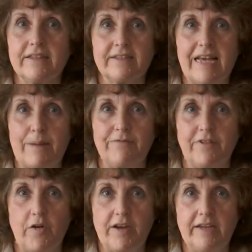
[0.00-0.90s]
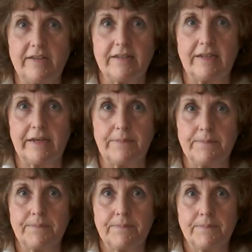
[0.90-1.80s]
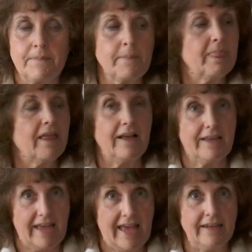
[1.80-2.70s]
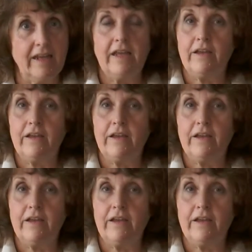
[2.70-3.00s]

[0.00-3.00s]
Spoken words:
the sap very easily. Again,